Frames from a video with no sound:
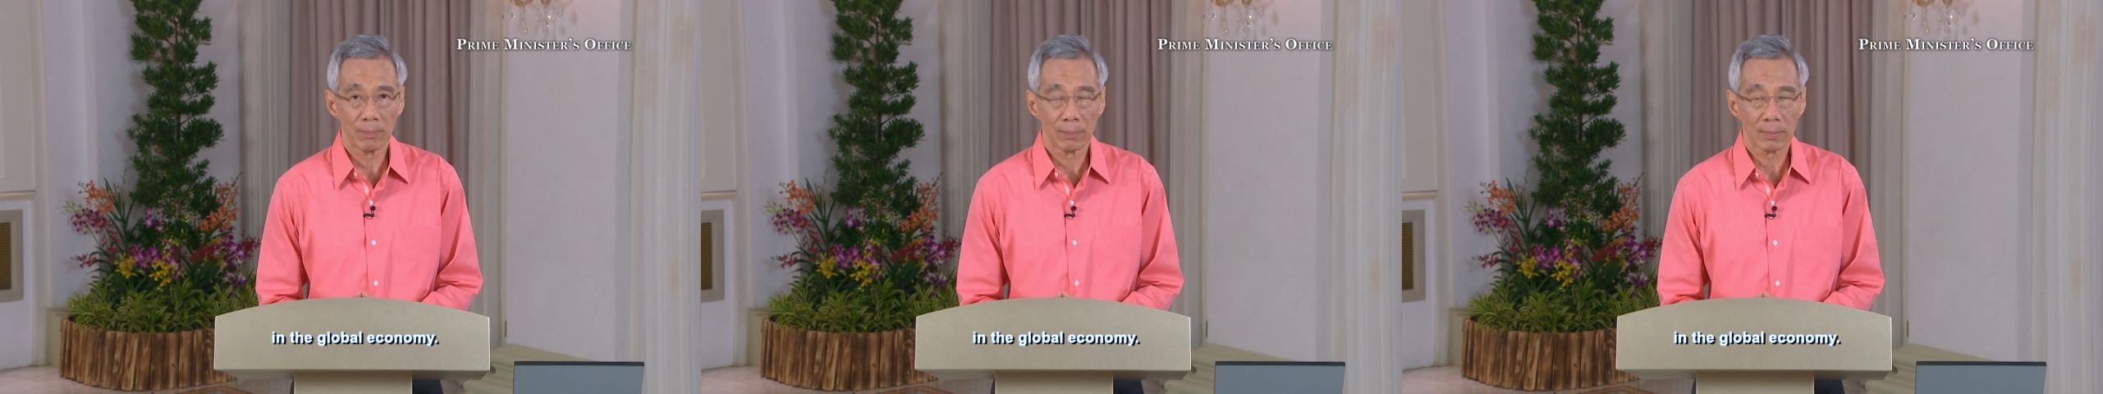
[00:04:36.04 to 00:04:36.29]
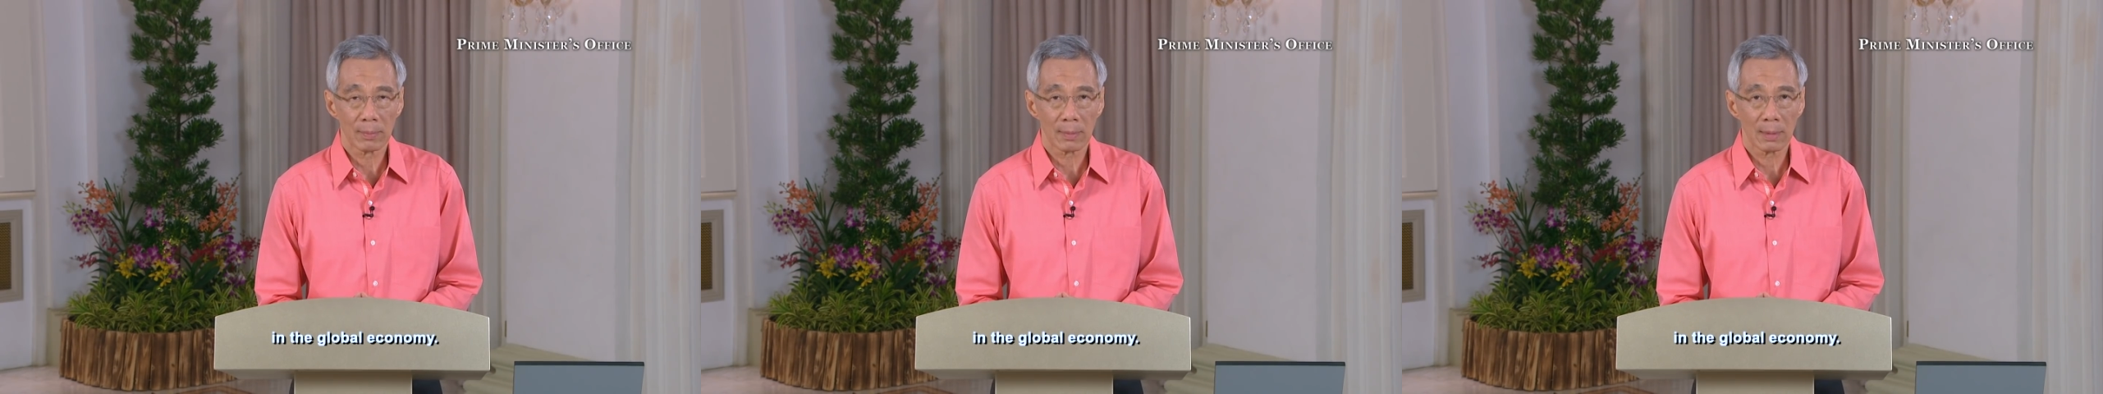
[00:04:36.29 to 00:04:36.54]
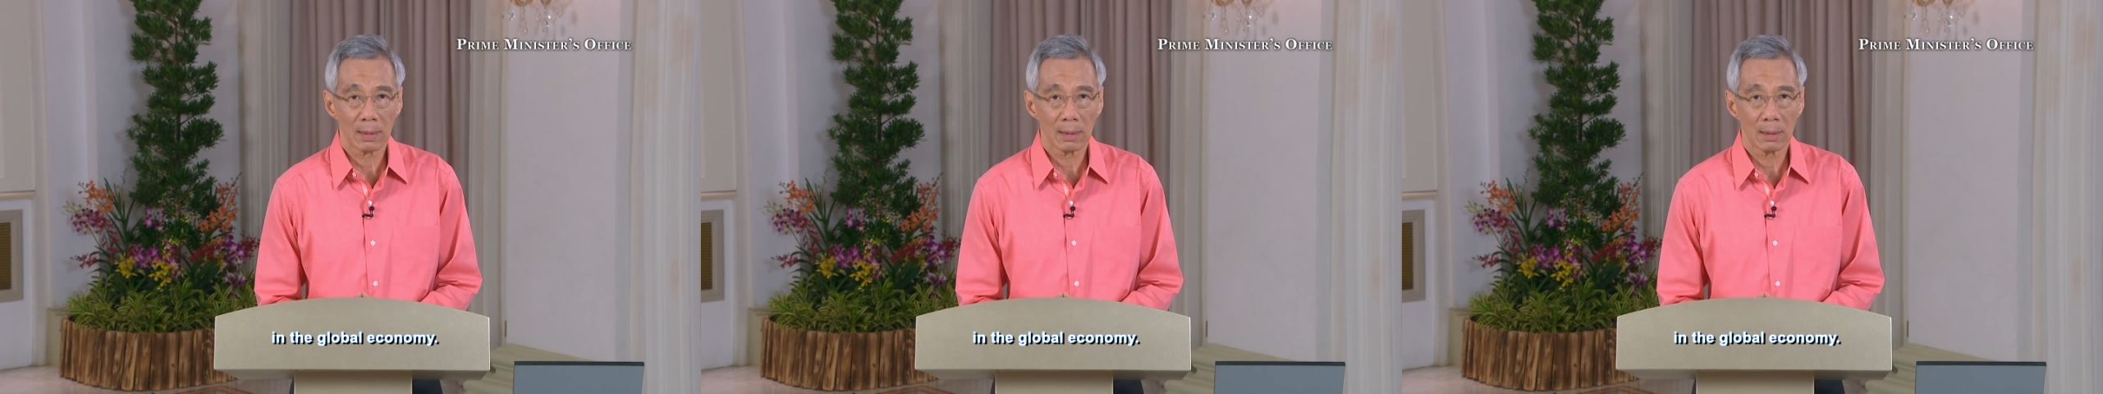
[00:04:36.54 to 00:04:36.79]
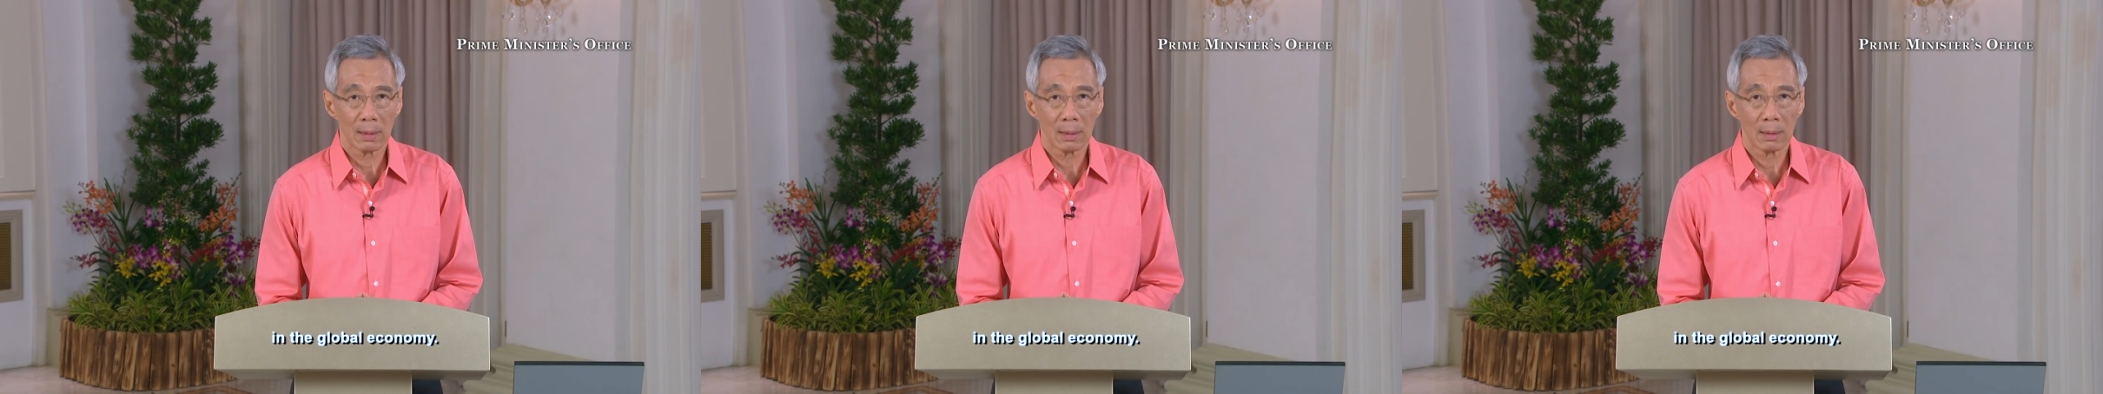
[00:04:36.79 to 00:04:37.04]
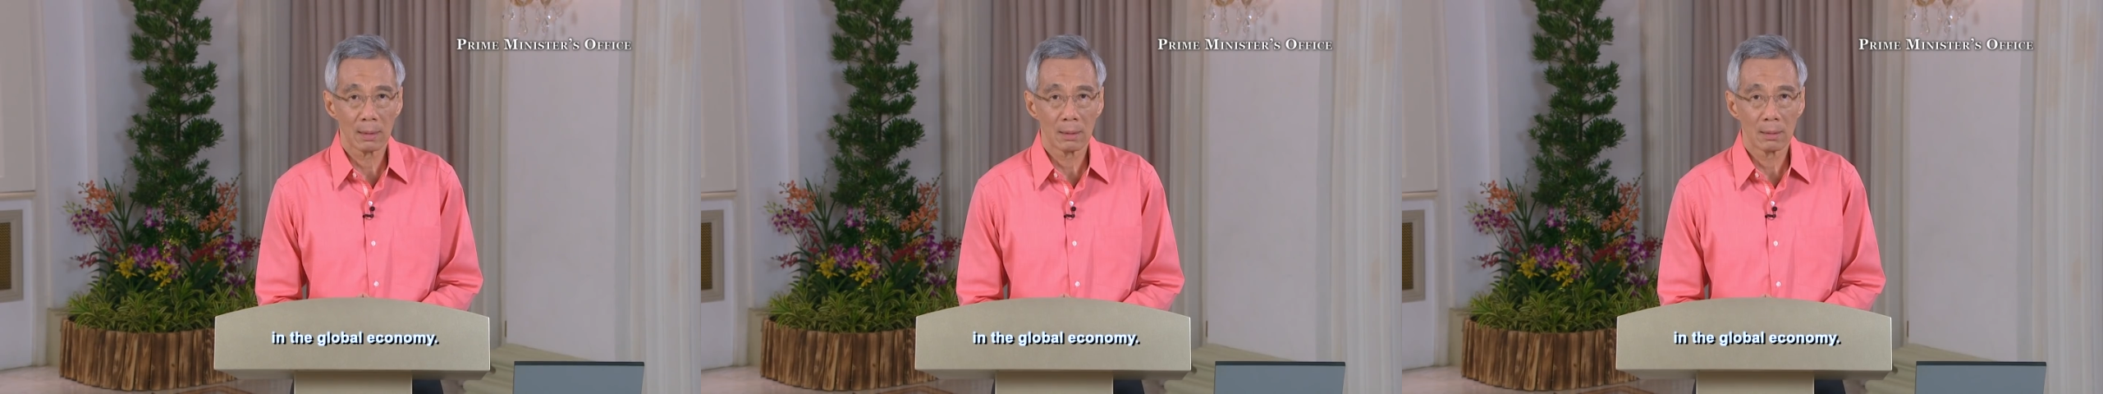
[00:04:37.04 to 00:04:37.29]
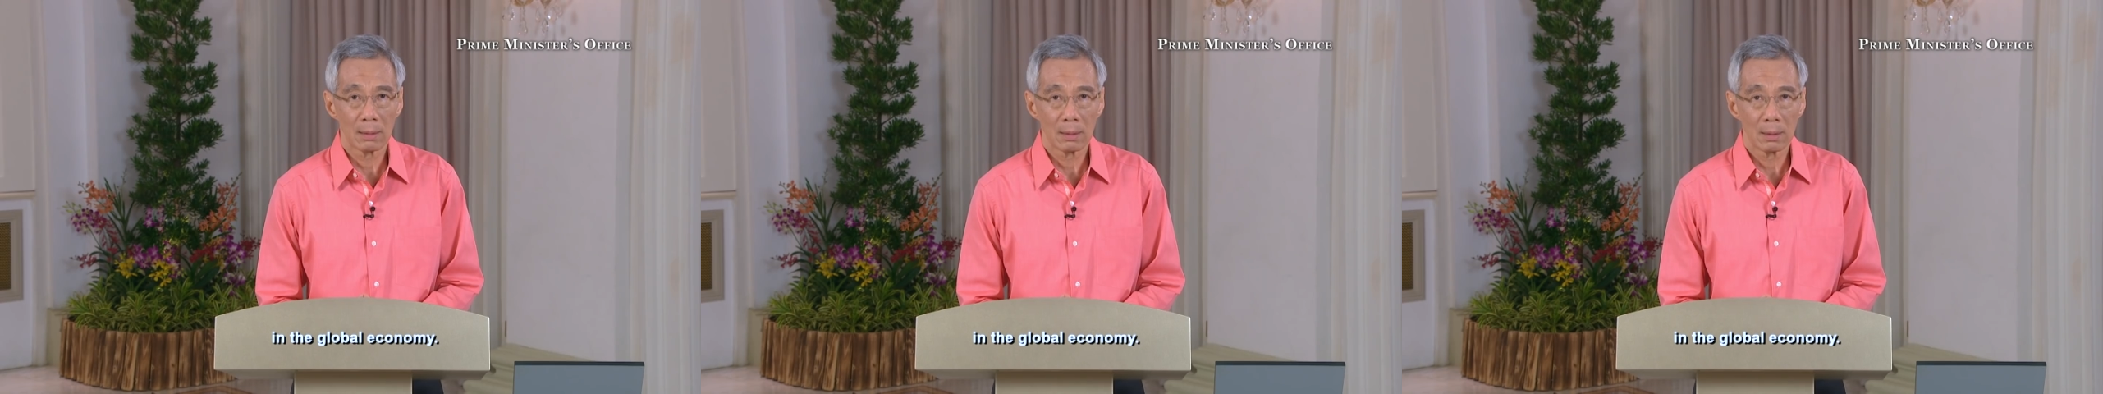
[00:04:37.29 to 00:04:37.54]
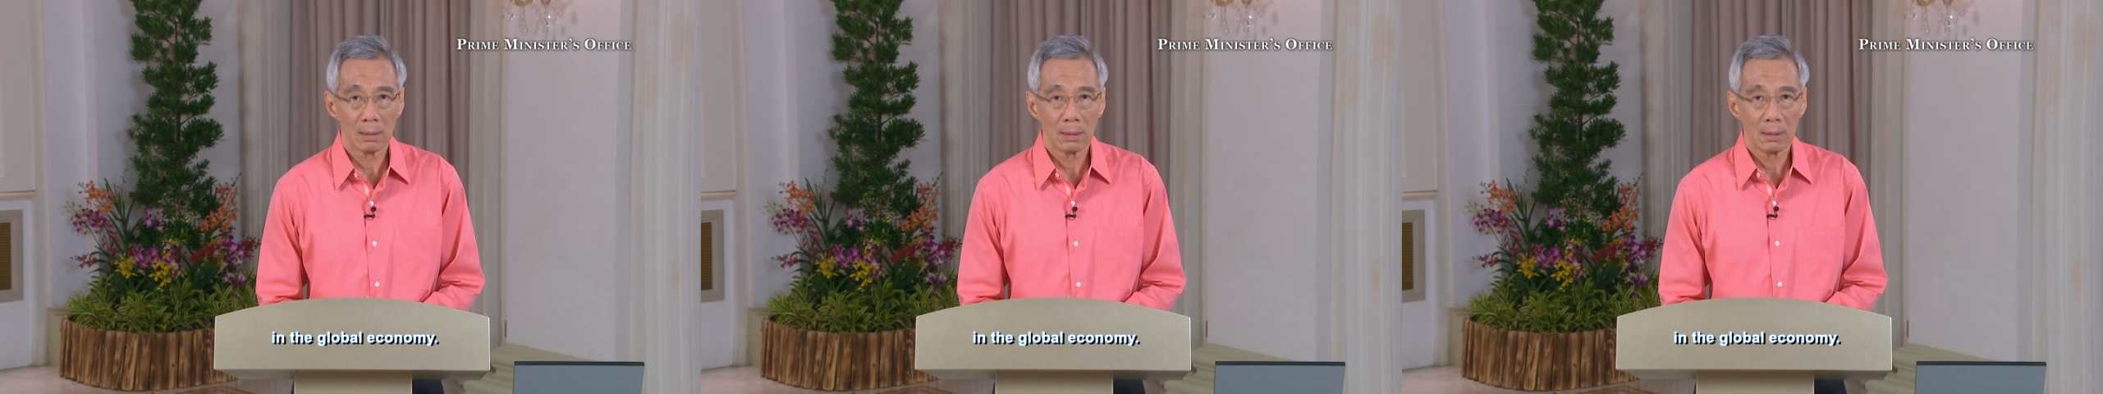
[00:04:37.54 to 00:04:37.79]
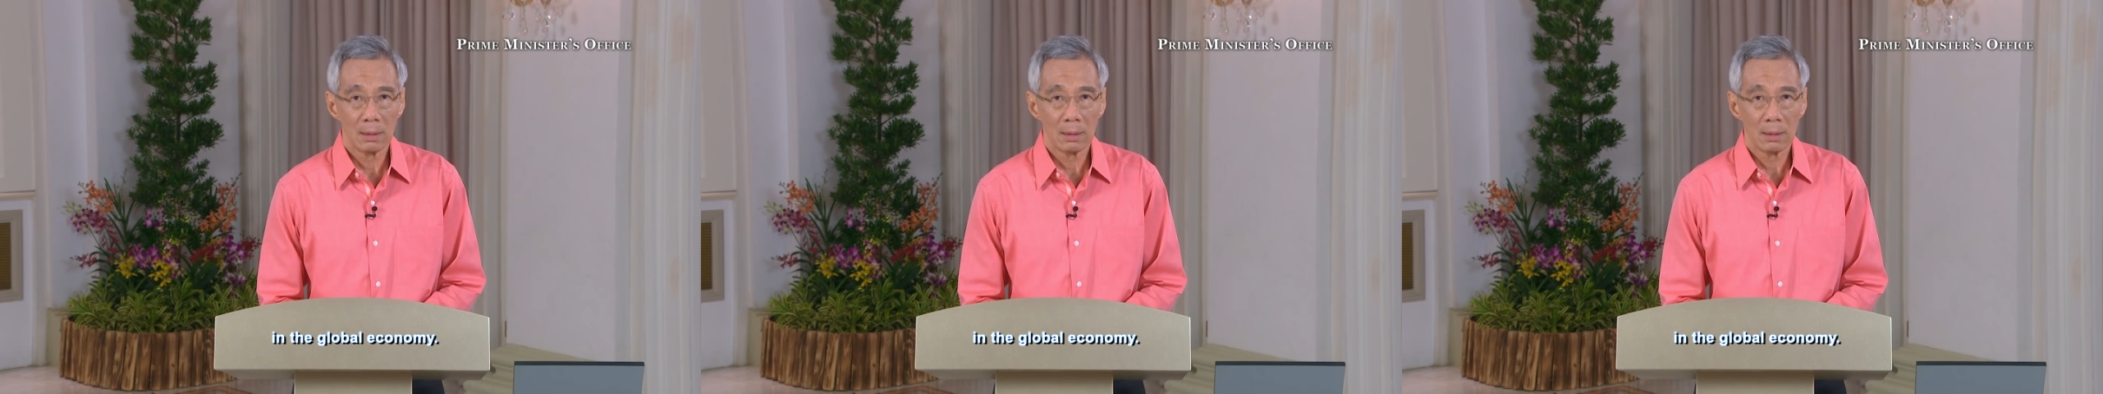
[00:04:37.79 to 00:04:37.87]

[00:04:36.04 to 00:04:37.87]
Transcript: Nobody speaks.